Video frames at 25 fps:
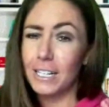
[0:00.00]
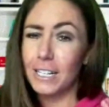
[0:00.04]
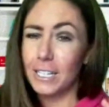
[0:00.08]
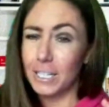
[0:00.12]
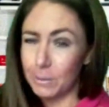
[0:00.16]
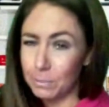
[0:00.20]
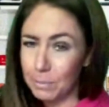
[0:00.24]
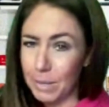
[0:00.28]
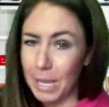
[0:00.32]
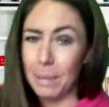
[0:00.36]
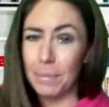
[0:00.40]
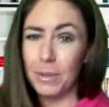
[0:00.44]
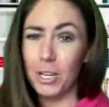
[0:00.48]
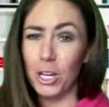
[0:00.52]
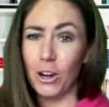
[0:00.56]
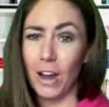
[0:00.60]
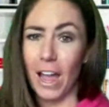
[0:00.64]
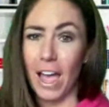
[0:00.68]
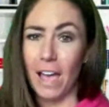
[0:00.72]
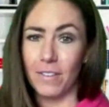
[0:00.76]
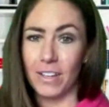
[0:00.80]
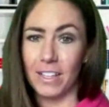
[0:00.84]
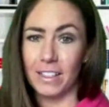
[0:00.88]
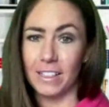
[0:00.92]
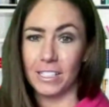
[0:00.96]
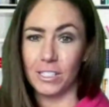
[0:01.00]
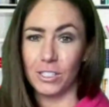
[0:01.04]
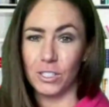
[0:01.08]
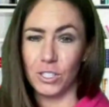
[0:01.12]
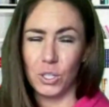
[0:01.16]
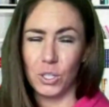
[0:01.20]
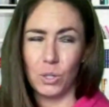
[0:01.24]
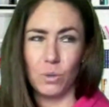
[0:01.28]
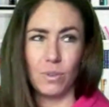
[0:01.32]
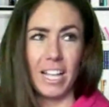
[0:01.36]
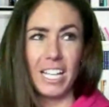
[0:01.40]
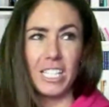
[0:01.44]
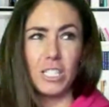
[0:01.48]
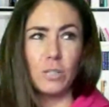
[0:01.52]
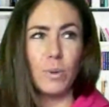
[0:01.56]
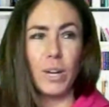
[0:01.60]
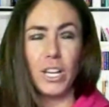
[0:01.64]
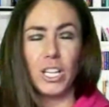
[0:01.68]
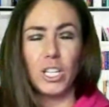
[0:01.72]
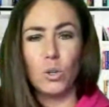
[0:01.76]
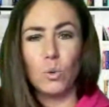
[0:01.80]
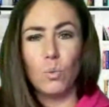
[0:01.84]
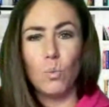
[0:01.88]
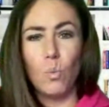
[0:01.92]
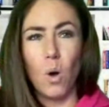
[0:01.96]
And maybe you're having this too. That's why
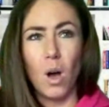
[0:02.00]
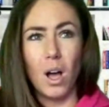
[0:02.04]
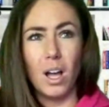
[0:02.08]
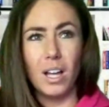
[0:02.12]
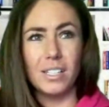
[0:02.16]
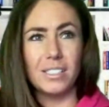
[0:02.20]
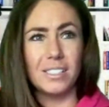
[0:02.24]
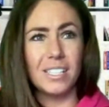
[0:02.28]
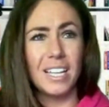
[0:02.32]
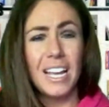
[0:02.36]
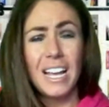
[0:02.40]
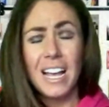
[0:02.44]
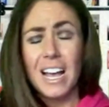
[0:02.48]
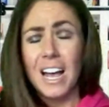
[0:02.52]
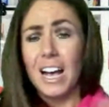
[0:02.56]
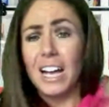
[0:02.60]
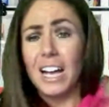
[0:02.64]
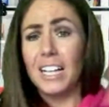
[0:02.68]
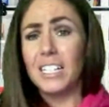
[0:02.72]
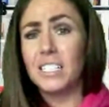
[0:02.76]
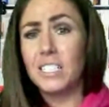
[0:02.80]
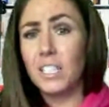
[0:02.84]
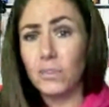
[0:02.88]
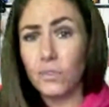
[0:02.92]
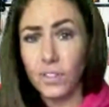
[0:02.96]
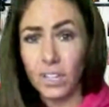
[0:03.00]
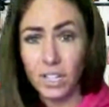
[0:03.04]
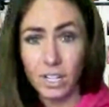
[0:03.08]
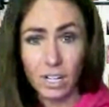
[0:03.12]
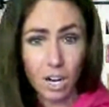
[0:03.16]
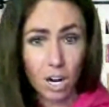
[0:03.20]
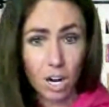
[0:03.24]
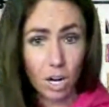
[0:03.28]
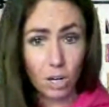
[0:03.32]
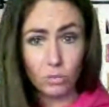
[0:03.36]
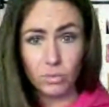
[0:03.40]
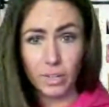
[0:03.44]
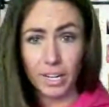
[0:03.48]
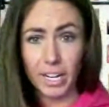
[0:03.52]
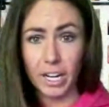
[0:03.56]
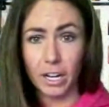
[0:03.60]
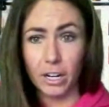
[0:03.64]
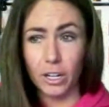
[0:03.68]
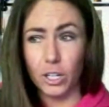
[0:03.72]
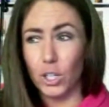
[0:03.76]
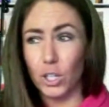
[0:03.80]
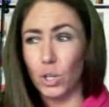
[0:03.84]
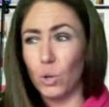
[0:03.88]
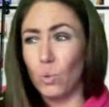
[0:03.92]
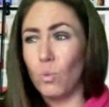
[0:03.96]
you want a different
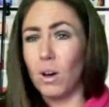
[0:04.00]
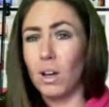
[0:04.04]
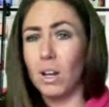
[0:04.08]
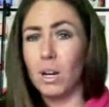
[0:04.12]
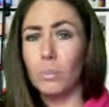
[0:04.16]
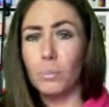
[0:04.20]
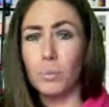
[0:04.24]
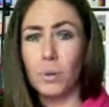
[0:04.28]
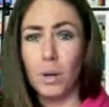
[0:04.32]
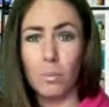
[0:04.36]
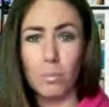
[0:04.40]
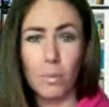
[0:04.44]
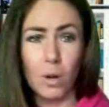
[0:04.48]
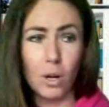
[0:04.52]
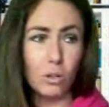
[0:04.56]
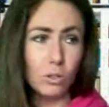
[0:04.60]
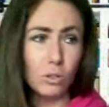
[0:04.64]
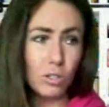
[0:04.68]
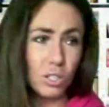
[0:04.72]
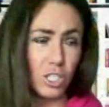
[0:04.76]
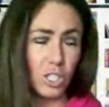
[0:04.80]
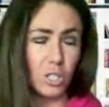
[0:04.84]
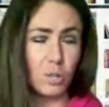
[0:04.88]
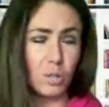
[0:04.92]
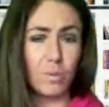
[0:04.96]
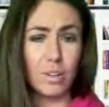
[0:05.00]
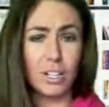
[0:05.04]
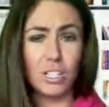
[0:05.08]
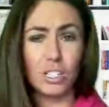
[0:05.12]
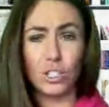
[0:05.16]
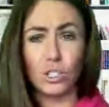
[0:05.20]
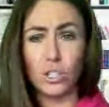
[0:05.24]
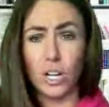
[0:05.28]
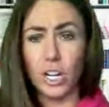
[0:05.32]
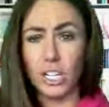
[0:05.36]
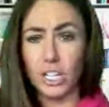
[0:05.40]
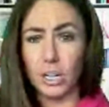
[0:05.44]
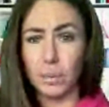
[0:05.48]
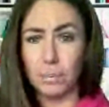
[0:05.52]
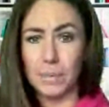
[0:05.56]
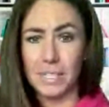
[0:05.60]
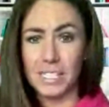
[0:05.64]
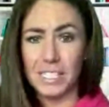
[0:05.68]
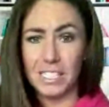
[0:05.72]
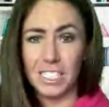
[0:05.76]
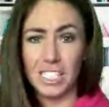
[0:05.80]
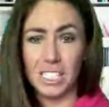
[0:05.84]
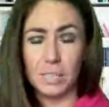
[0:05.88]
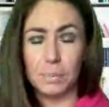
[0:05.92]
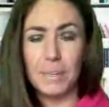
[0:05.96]
career. You want a promotion. You want to start your
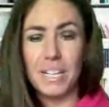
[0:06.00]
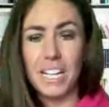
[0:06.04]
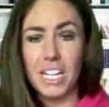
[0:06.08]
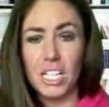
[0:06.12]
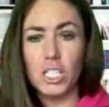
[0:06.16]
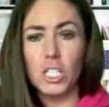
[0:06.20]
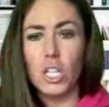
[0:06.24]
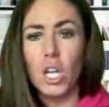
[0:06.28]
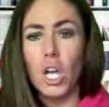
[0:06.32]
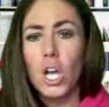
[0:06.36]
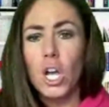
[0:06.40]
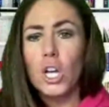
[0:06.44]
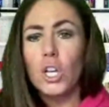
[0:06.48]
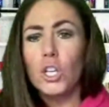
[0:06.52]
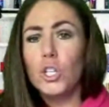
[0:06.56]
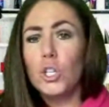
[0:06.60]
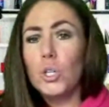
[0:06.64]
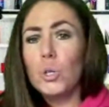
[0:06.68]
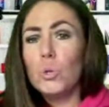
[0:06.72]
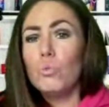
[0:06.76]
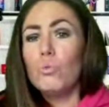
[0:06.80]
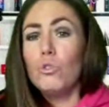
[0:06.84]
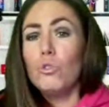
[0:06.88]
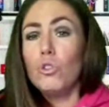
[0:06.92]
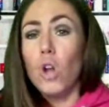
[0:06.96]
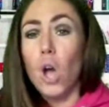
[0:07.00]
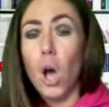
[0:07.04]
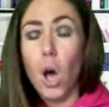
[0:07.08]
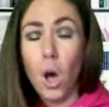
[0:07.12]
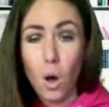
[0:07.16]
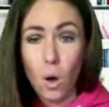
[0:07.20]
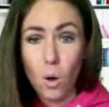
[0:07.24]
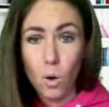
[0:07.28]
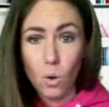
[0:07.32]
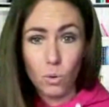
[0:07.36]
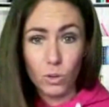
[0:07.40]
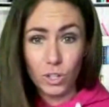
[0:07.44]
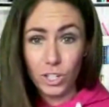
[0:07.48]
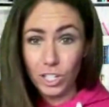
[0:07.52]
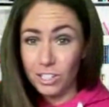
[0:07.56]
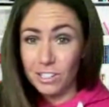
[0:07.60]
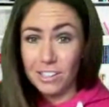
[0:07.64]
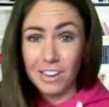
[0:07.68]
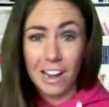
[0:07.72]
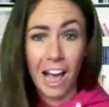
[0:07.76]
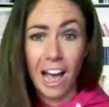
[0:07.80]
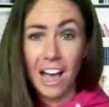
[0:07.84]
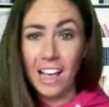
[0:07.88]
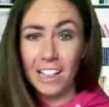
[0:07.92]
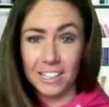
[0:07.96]
business because you know you're
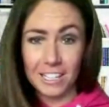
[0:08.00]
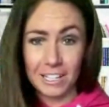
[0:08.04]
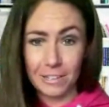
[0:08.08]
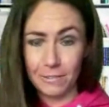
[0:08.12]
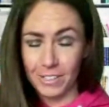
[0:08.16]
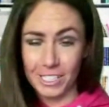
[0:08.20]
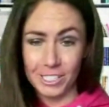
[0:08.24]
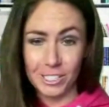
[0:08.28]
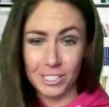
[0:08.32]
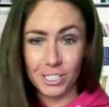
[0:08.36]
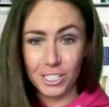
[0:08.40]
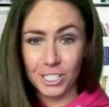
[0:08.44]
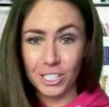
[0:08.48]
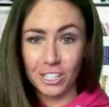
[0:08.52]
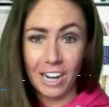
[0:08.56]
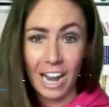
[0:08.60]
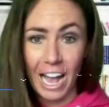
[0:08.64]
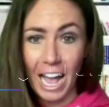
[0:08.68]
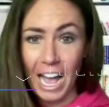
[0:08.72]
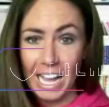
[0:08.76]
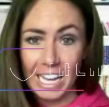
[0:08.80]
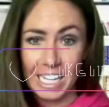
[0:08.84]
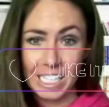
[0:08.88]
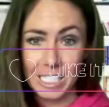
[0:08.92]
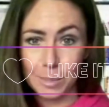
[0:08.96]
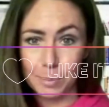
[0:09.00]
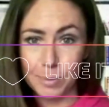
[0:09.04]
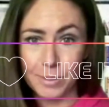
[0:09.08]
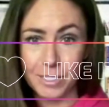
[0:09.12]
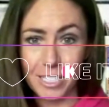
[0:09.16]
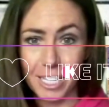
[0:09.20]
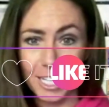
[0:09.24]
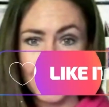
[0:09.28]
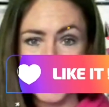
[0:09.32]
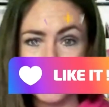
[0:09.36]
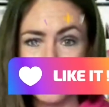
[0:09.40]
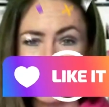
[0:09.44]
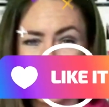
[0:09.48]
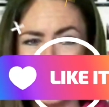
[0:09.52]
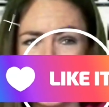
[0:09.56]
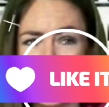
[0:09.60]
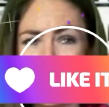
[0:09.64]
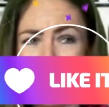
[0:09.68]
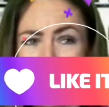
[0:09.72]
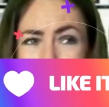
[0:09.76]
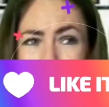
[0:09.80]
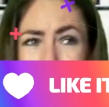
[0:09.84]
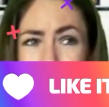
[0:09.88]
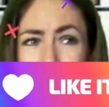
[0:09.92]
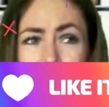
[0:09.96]
not living to your highest potential.
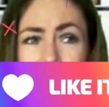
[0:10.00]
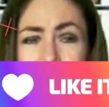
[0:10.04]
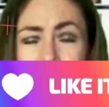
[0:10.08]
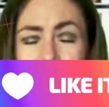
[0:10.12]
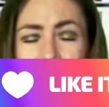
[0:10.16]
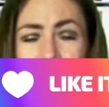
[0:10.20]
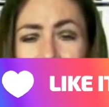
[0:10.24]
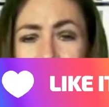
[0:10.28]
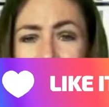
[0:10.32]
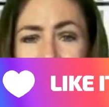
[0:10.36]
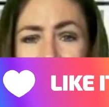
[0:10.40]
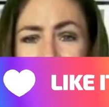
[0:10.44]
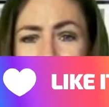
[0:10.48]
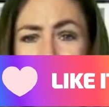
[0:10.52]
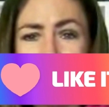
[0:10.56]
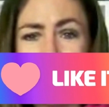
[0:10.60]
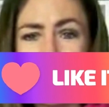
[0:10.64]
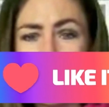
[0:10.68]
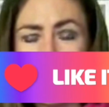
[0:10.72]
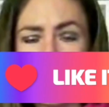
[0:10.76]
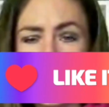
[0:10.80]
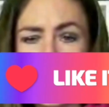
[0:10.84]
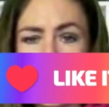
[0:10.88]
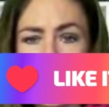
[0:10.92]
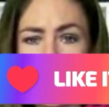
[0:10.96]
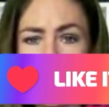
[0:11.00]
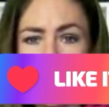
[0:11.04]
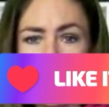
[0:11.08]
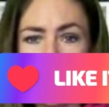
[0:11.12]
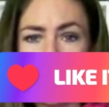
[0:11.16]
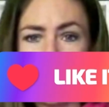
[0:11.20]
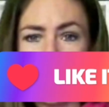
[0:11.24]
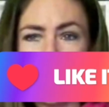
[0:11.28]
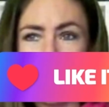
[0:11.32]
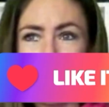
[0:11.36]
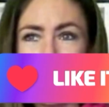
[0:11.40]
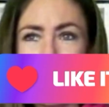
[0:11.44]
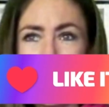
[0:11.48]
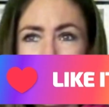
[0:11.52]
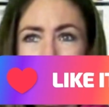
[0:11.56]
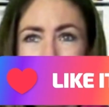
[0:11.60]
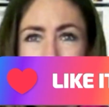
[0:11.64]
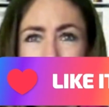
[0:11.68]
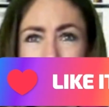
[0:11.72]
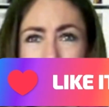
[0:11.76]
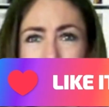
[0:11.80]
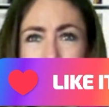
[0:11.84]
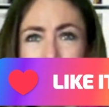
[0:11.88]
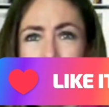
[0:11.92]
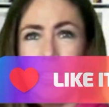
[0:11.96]
You're not living your
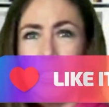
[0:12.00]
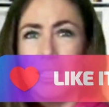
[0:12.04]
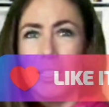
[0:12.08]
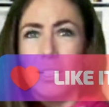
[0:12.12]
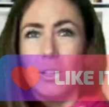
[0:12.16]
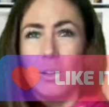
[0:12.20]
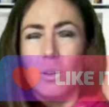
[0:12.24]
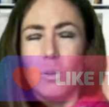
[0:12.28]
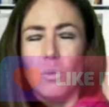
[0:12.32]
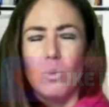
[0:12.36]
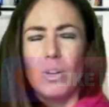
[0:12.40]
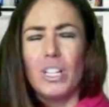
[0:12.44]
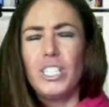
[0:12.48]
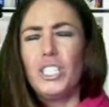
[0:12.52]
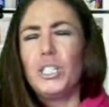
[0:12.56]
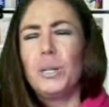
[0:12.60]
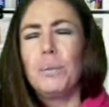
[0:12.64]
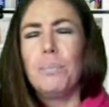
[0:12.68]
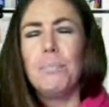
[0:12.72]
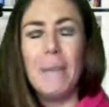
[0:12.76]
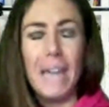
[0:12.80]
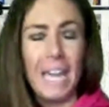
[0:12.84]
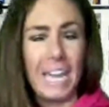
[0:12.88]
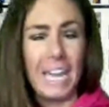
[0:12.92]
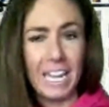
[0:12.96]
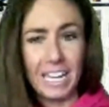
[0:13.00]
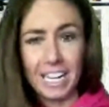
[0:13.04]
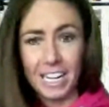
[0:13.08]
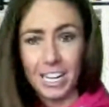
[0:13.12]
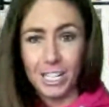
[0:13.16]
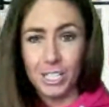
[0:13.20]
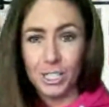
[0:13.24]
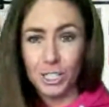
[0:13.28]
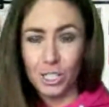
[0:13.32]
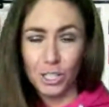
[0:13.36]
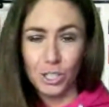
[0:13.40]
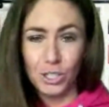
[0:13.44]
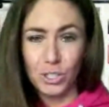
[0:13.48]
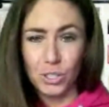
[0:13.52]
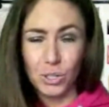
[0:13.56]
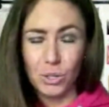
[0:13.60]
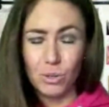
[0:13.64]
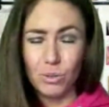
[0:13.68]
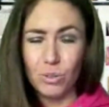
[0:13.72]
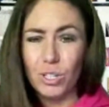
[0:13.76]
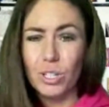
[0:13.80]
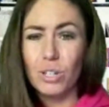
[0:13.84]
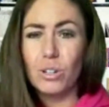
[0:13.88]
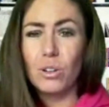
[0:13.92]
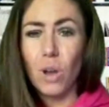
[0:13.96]
what you're made to
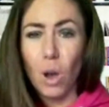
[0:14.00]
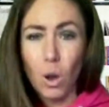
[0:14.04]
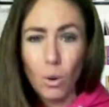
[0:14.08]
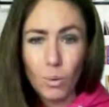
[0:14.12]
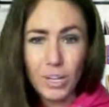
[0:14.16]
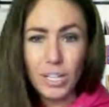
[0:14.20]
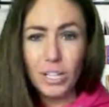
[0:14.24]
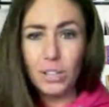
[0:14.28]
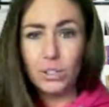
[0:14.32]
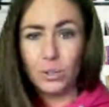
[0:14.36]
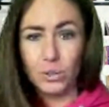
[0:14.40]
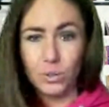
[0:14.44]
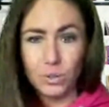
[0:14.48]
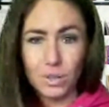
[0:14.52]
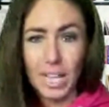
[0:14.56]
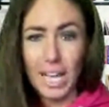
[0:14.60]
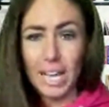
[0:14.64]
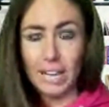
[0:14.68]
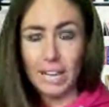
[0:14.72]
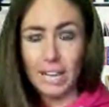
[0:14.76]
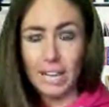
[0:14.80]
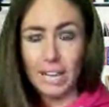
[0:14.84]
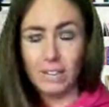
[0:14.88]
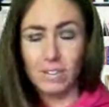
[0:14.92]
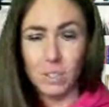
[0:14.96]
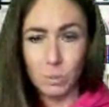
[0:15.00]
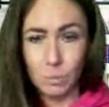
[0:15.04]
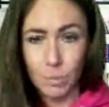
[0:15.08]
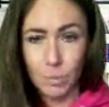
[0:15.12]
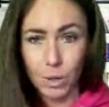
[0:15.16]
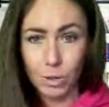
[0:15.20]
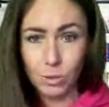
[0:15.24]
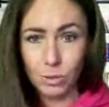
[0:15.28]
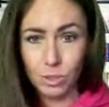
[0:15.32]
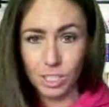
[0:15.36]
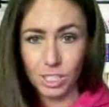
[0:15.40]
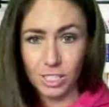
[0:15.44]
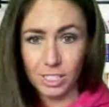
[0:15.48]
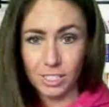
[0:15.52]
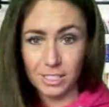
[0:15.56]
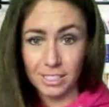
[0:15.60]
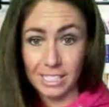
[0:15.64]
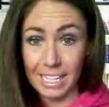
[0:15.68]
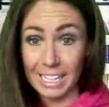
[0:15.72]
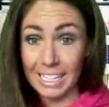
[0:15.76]
do. You're going through life's motions. I